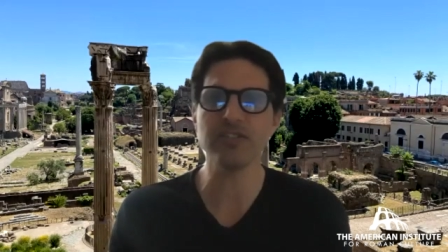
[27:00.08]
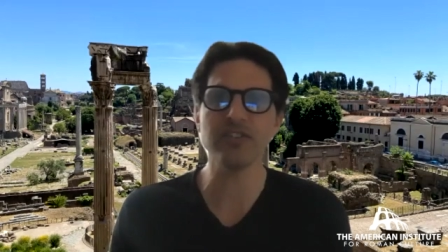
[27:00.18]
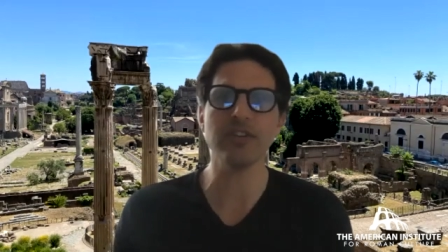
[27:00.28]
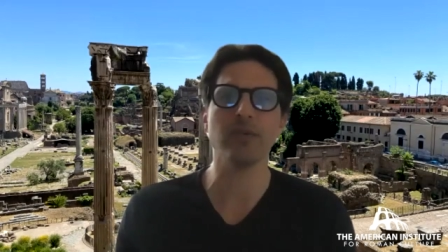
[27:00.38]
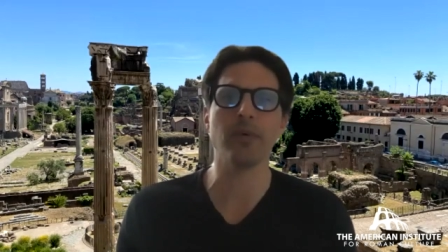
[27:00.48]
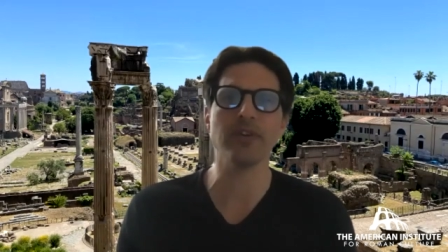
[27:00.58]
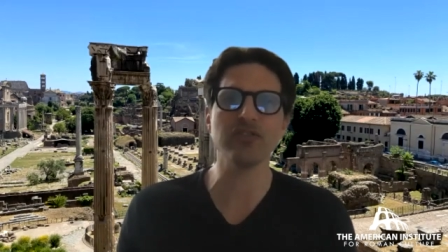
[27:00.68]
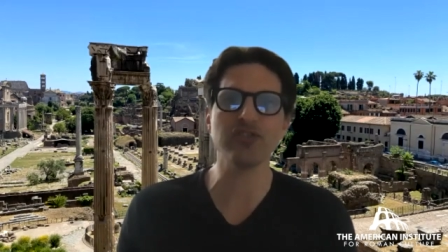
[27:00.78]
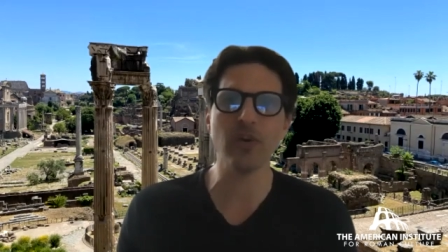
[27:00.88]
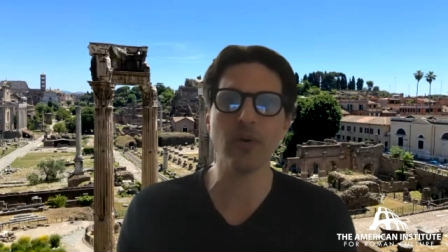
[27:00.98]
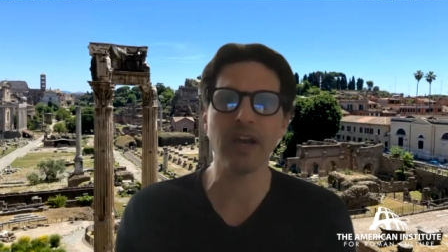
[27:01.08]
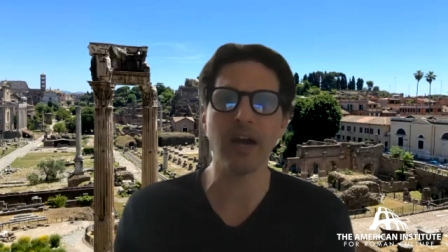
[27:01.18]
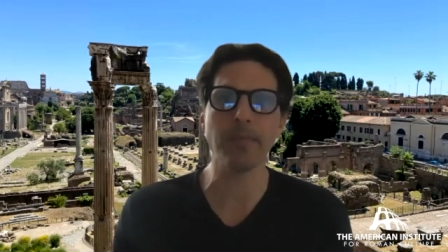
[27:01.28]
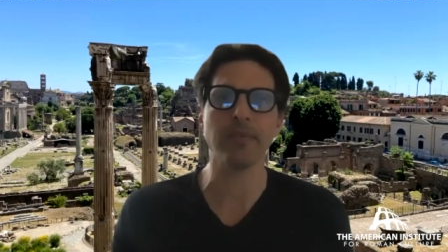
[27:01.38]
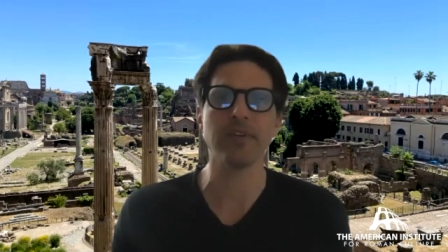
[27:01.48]
you, if it wasn't showing
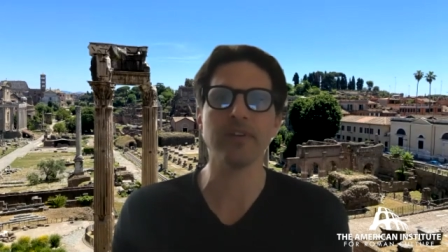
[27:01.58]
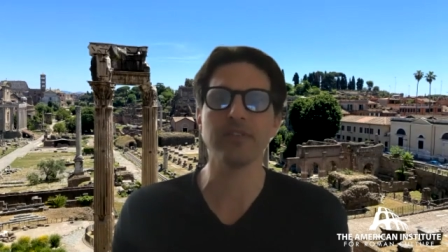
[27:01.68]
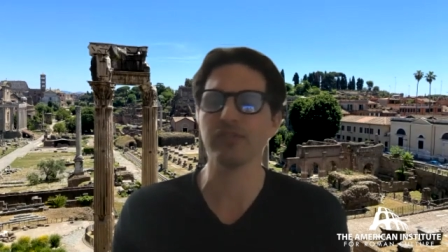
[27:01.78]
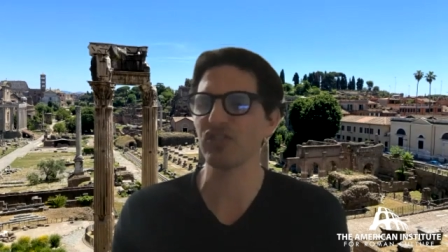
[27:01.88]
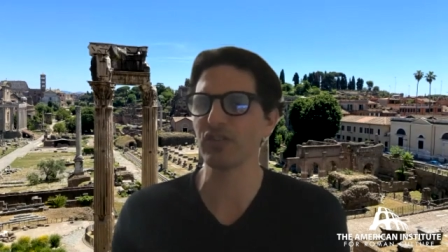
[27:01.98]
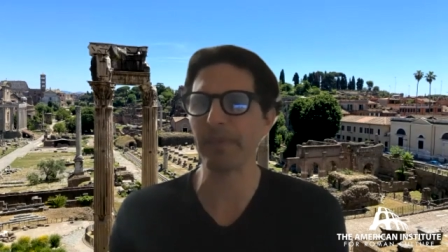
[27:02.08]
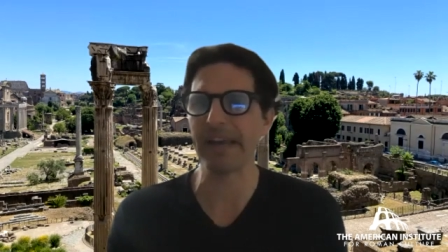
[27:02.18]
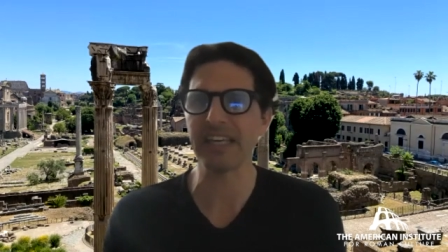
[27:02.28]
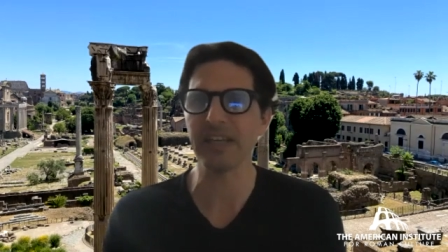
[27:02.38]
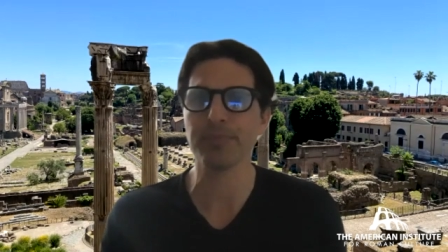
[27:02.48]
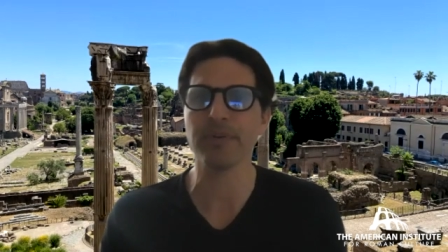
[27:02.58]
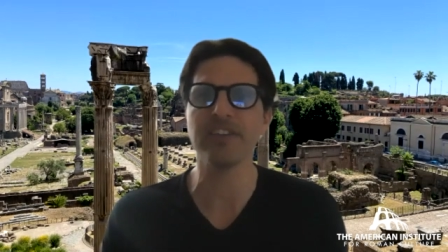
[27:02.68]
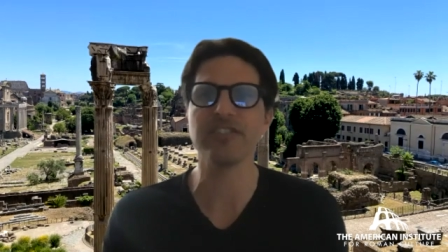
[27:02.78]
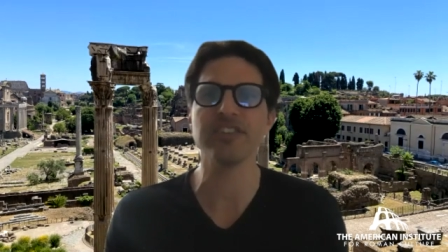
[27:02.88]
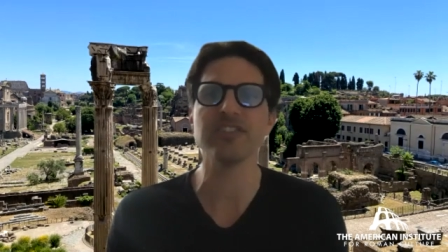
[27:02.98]
up, or there's a spike in
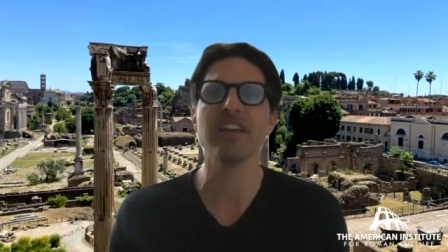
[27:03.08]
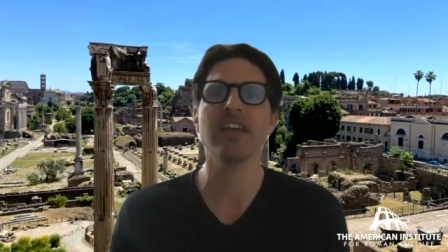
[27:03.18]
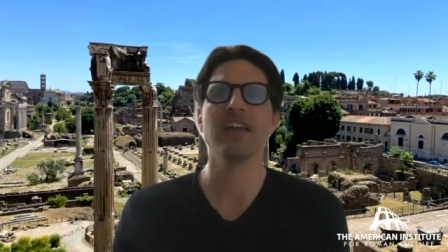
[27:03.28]
prices,